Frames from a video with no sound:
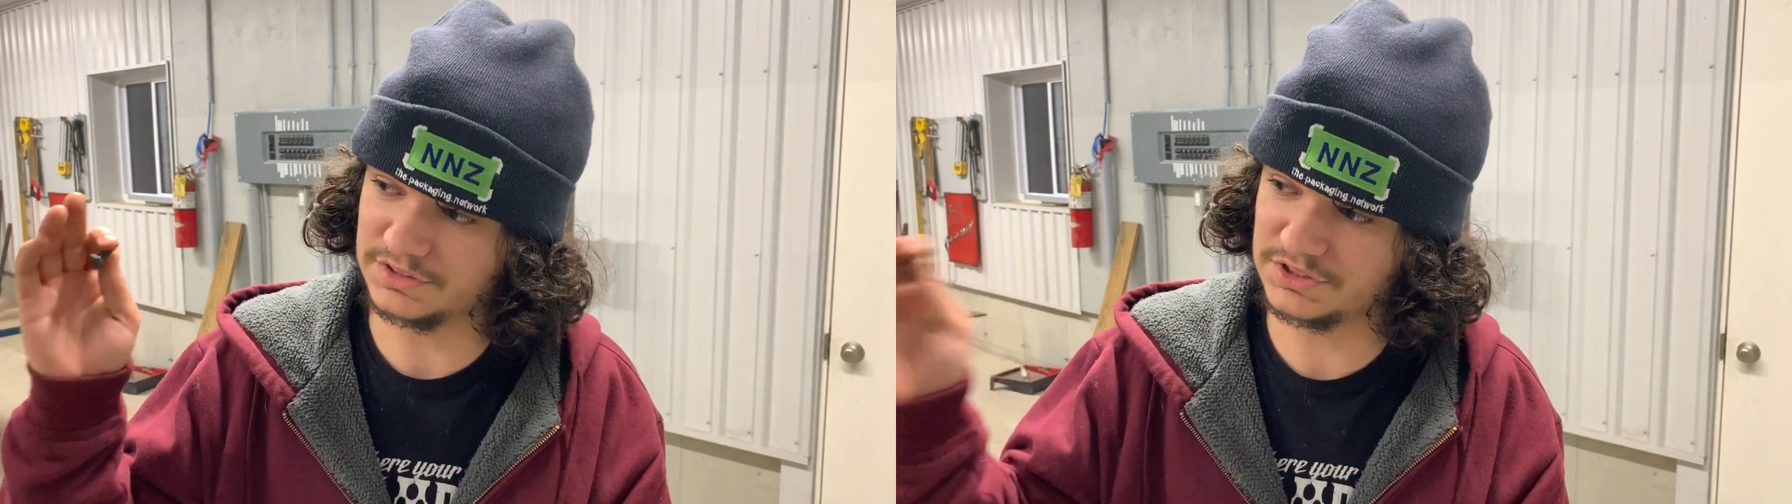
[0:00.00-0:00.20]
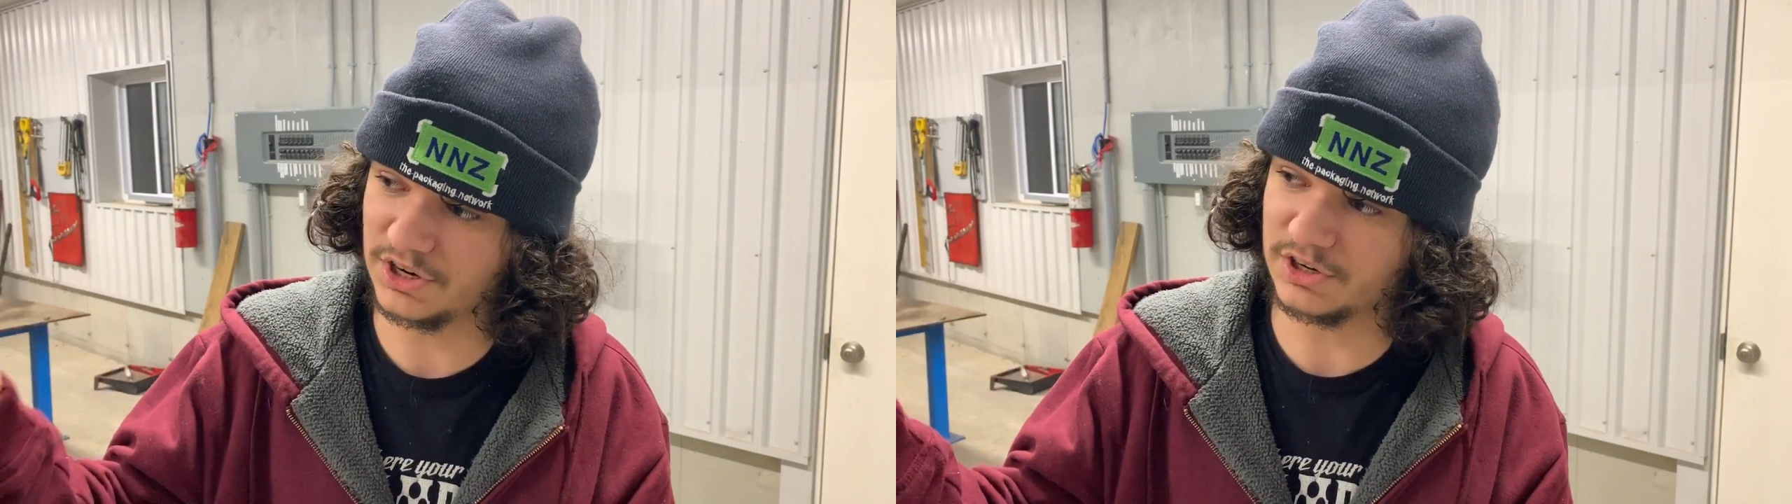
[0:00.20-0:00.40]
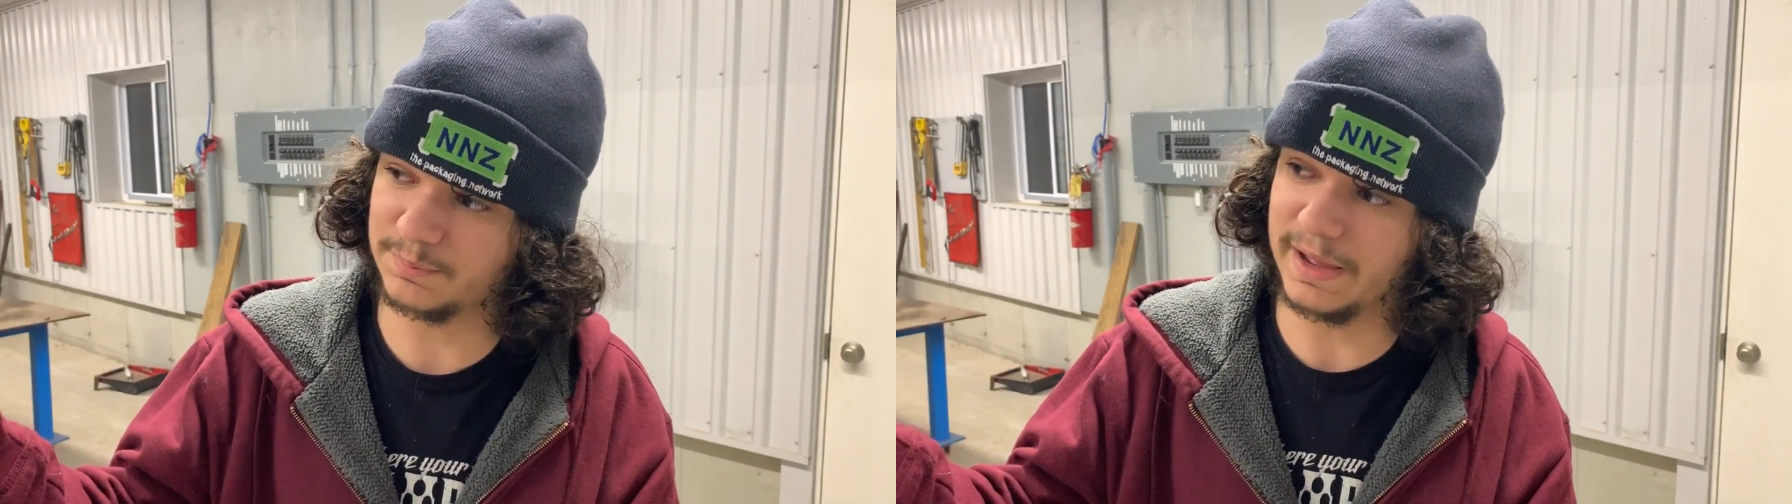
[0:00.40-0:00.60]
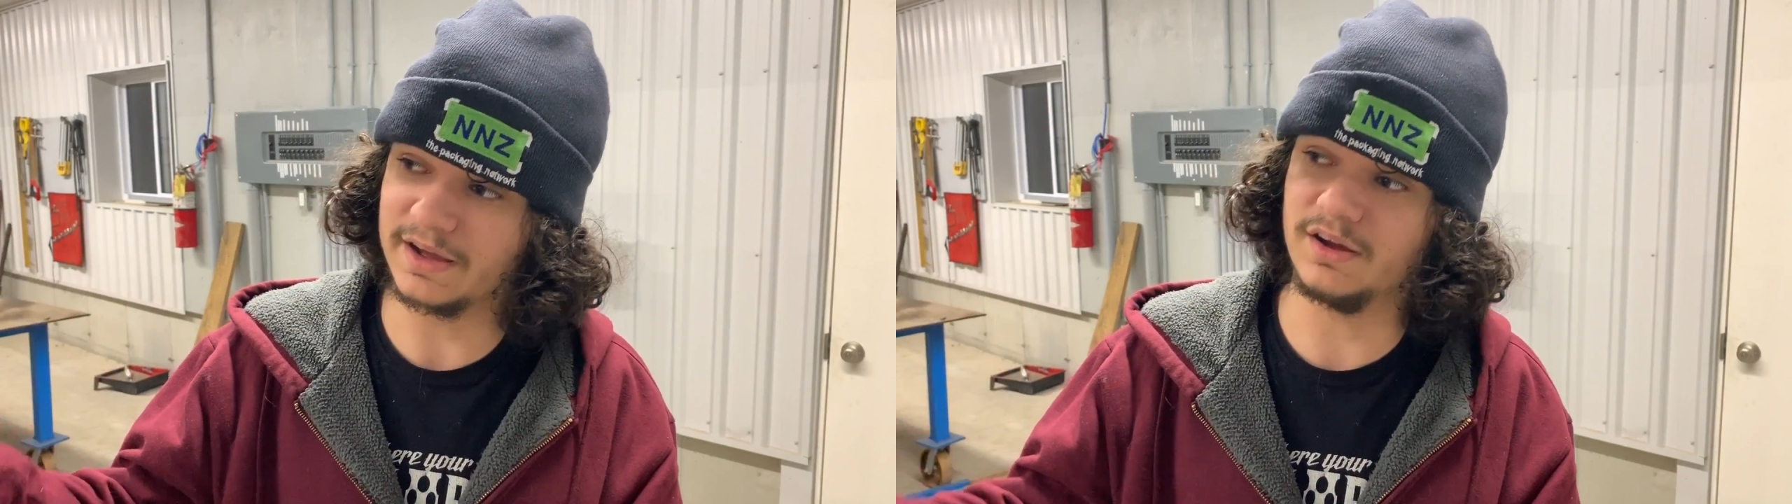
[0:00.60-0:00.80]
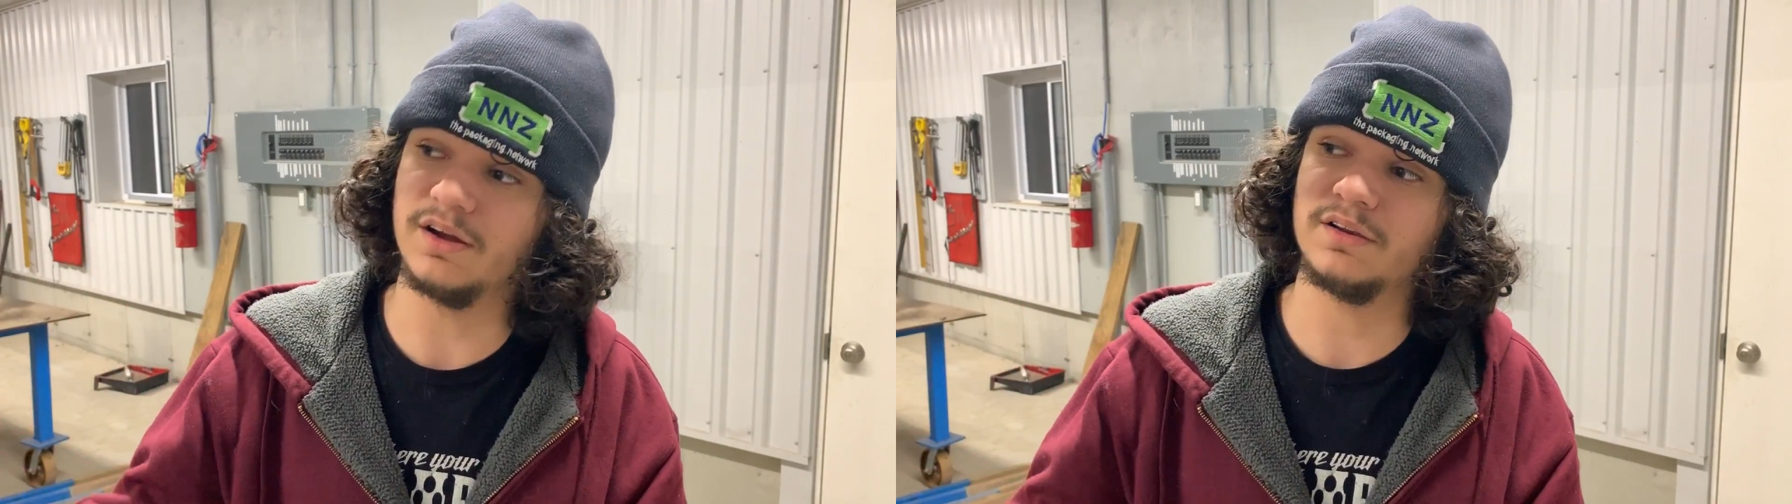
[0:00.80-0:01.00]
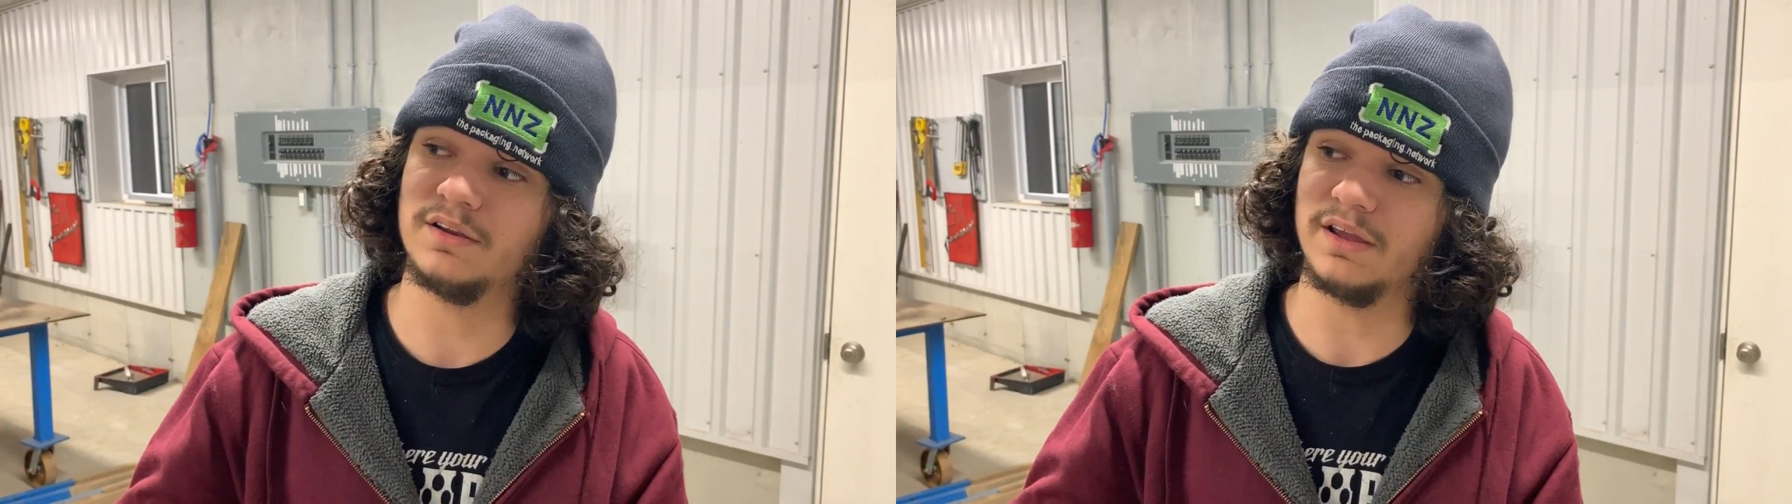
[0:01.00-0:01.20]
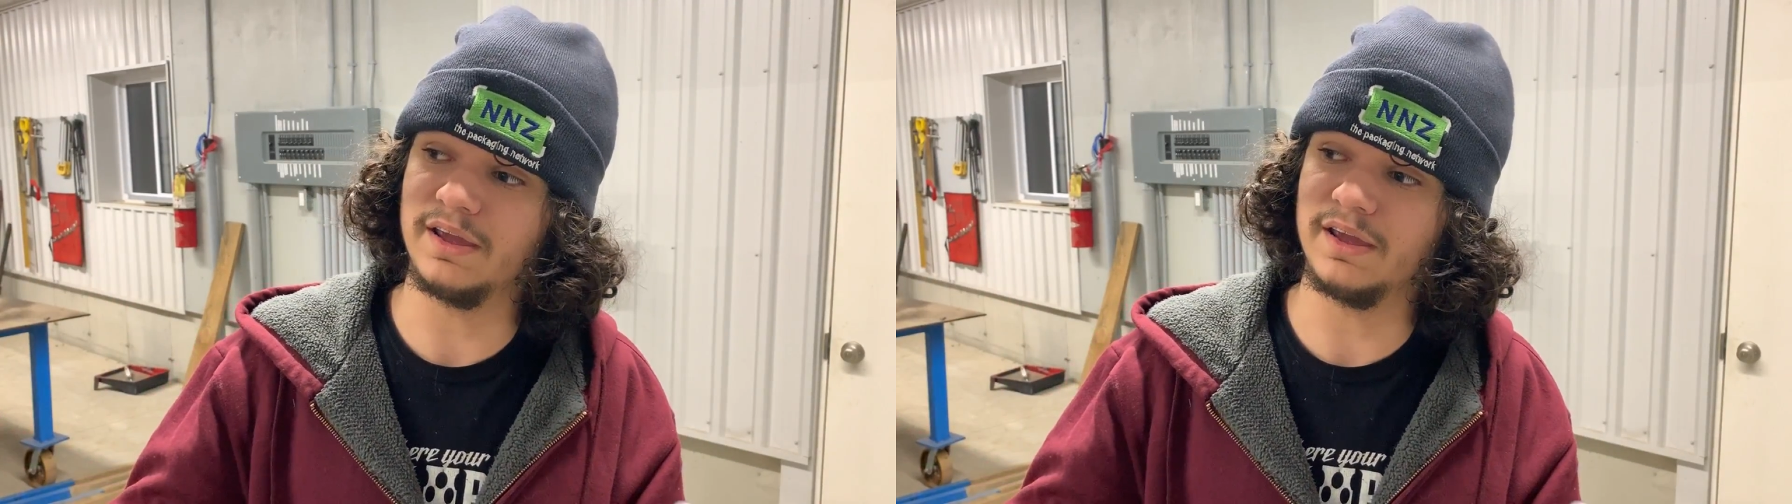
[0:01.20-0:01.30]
starter back on.